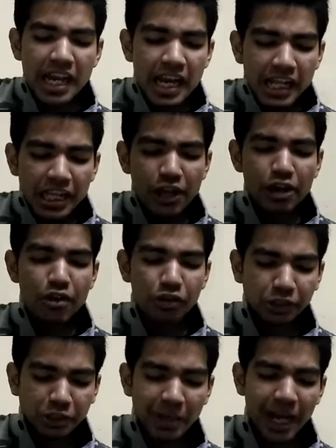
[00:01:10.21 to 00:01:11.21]
I'll
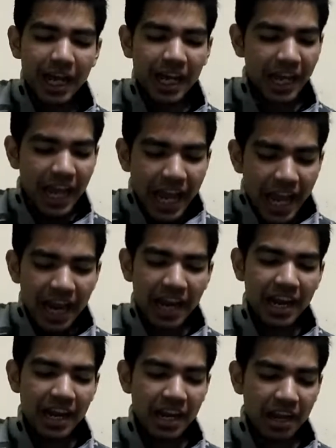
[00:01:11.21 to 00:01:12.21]
use my
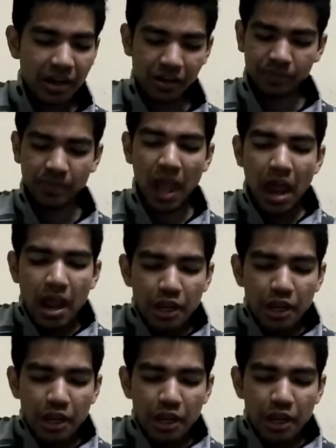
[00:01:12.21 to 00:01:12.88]
hand.